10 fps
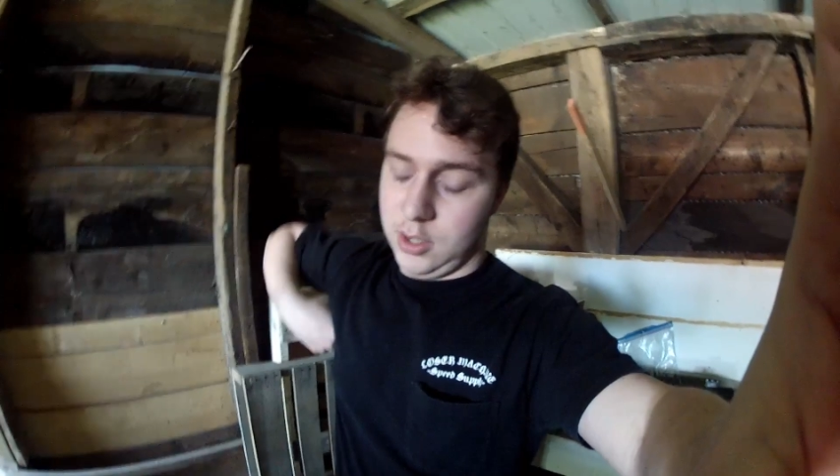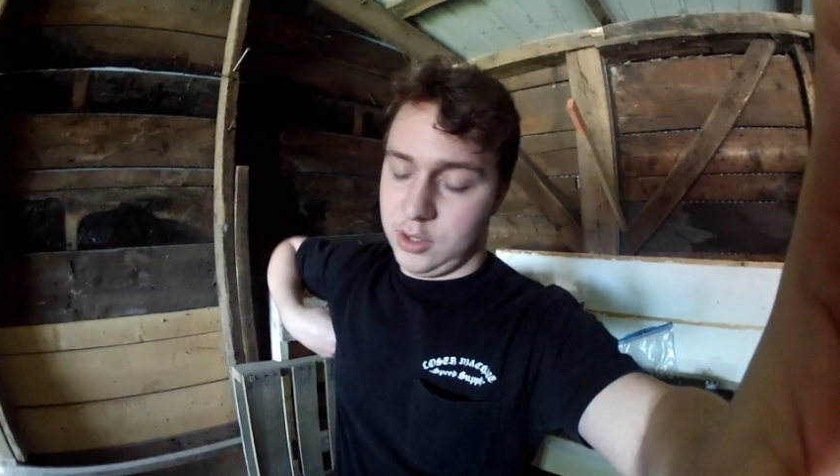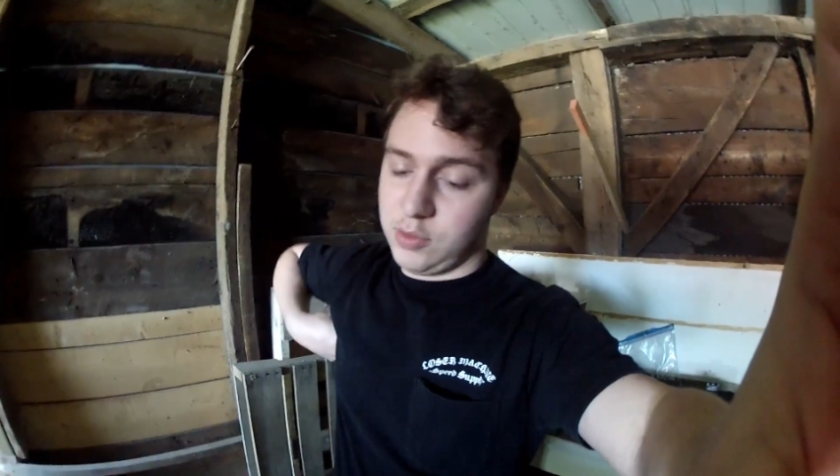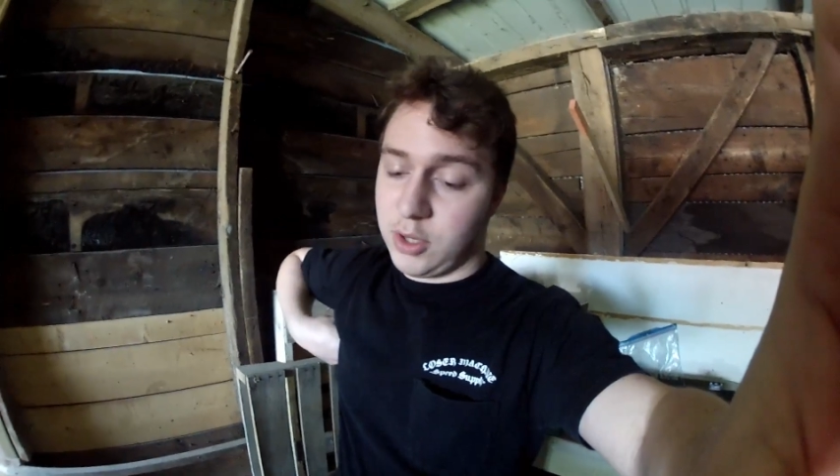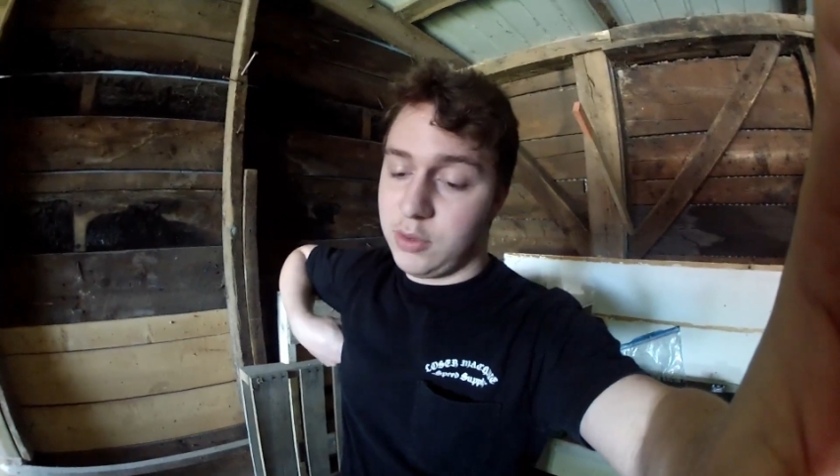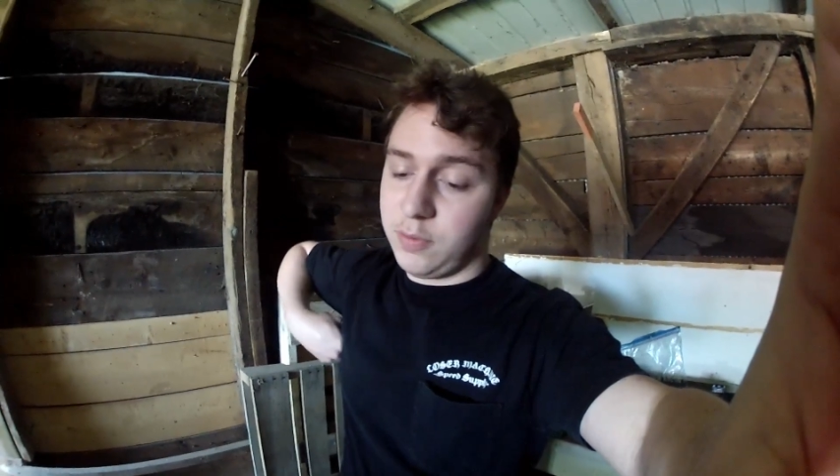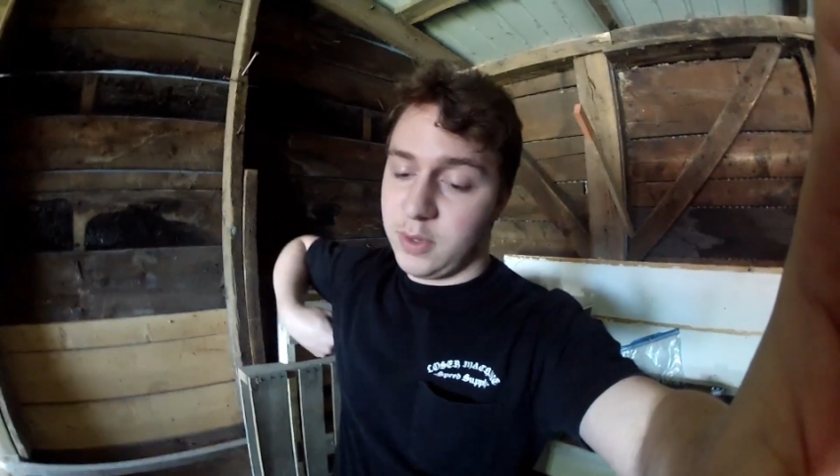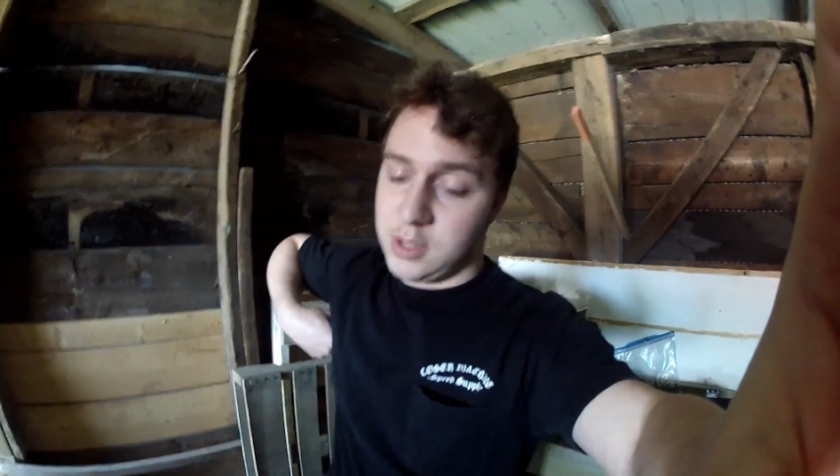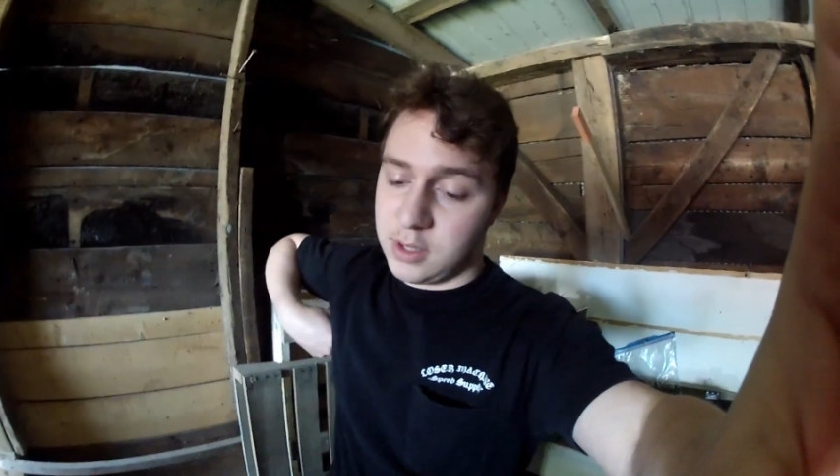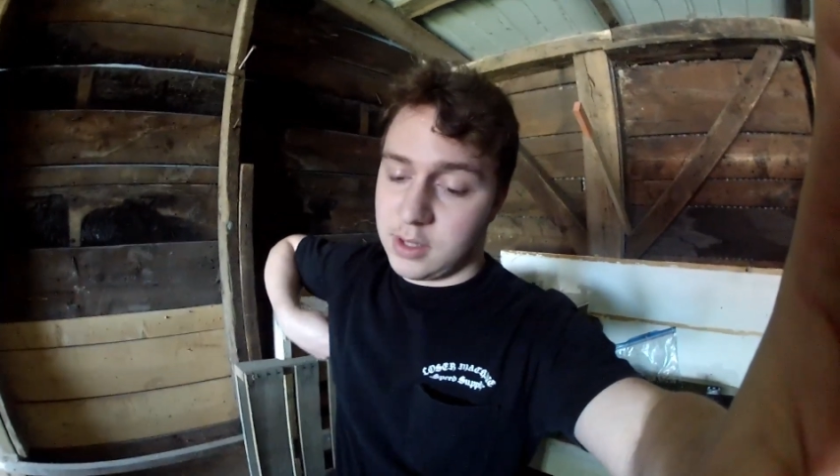try to
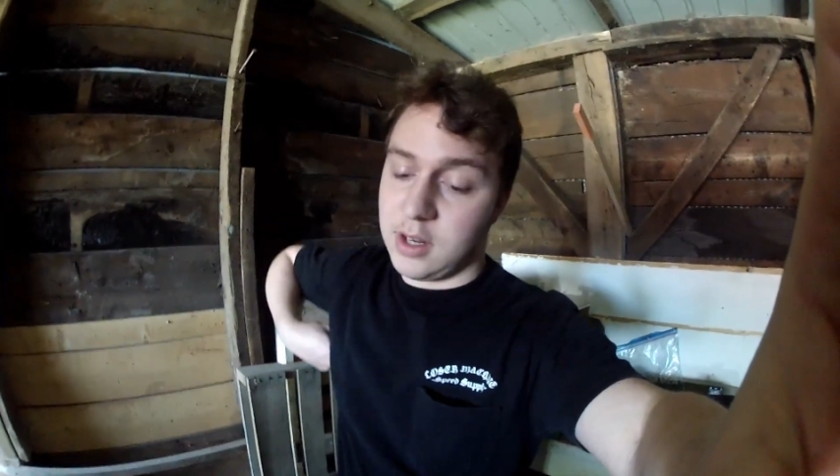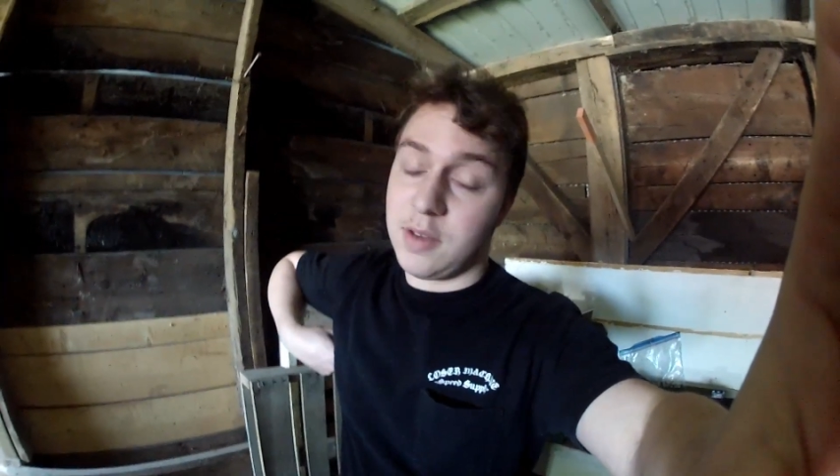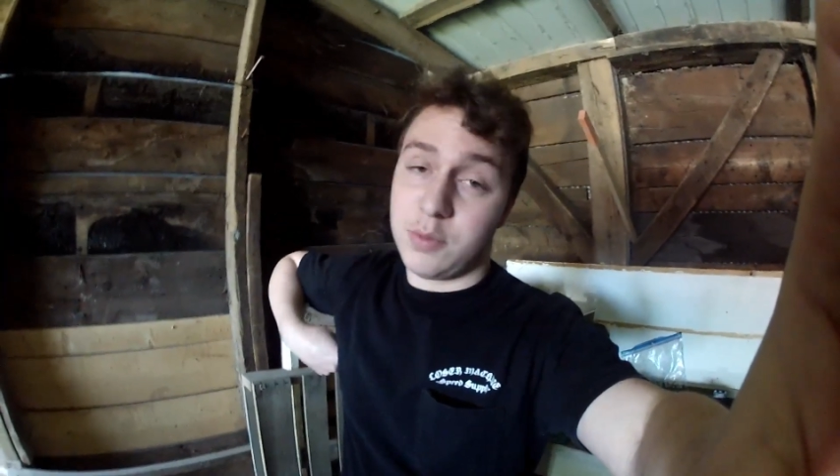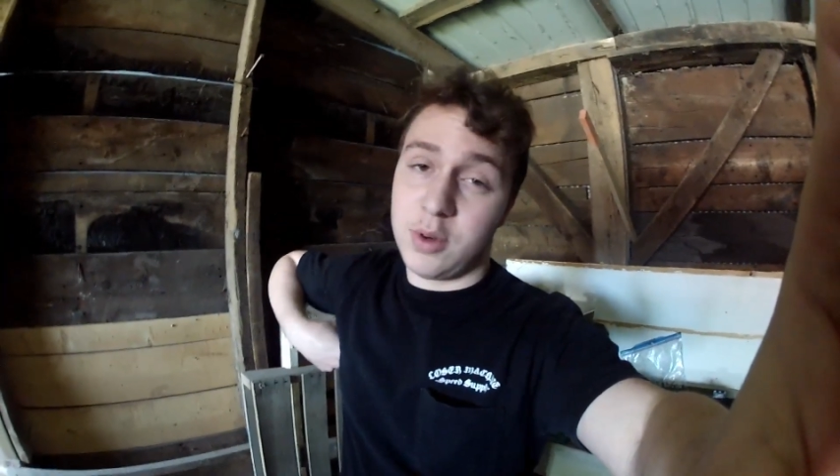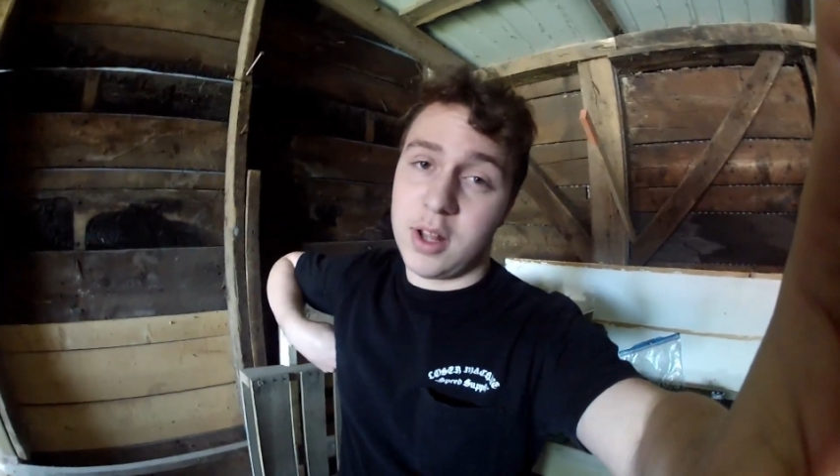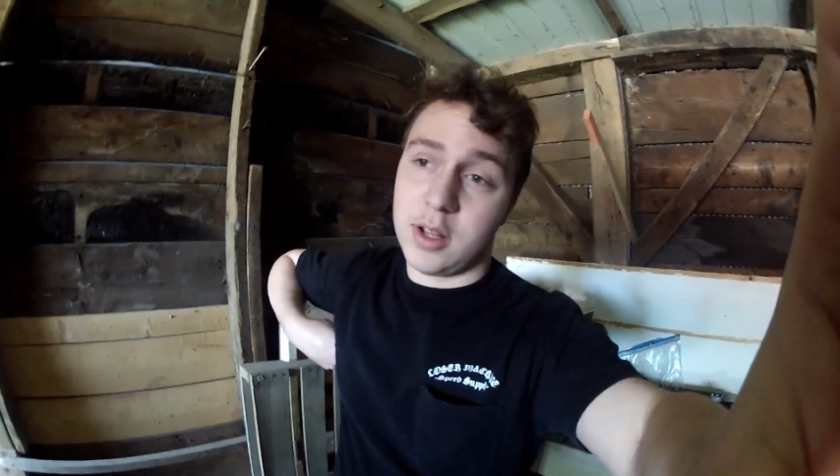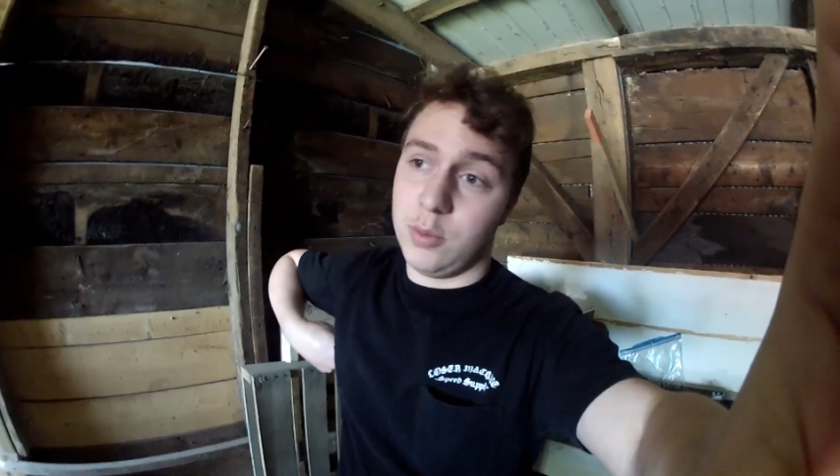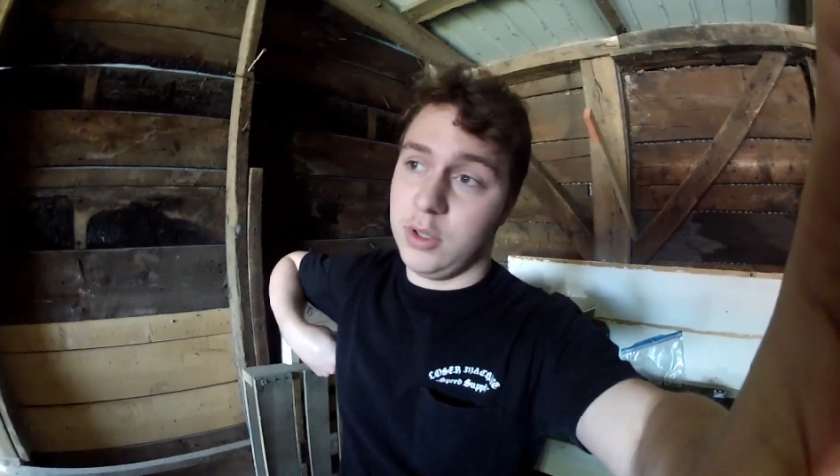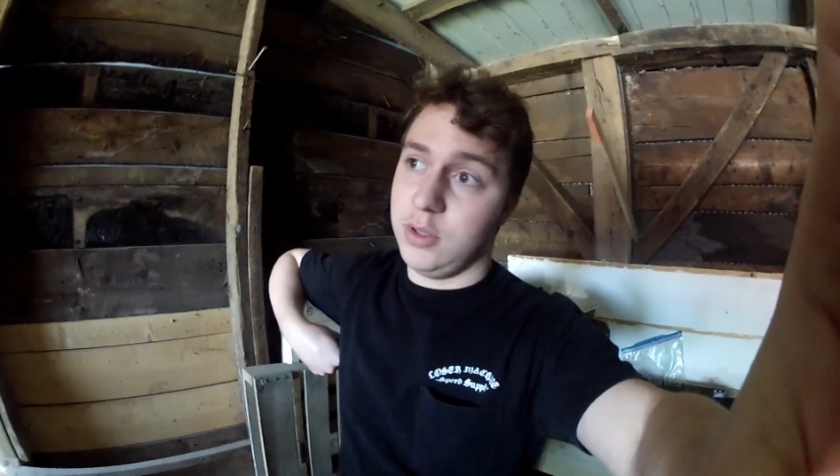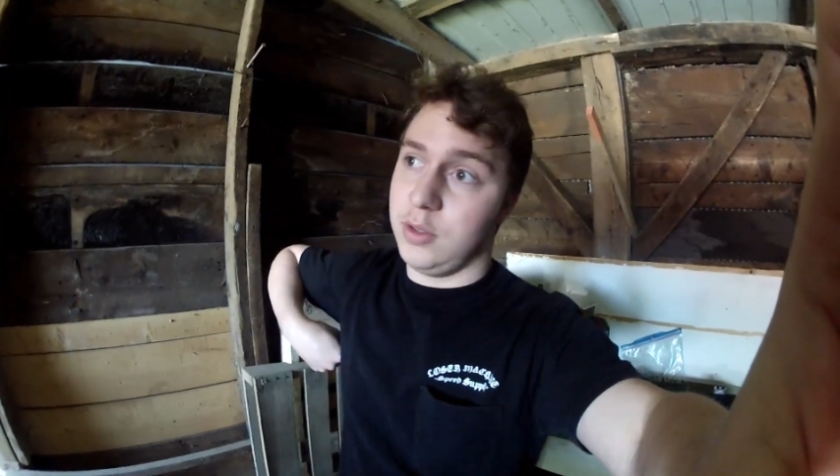fit it, and after that I
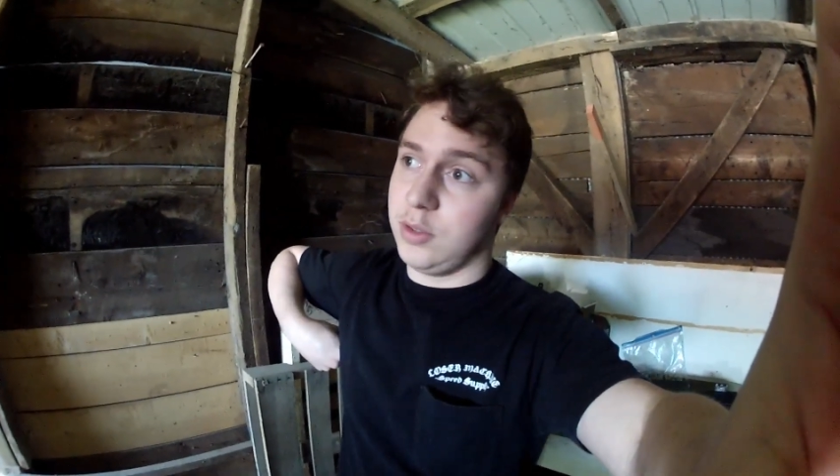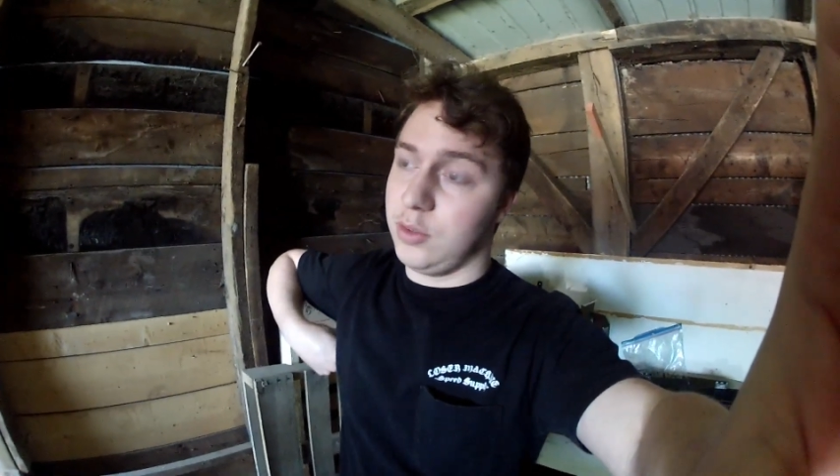will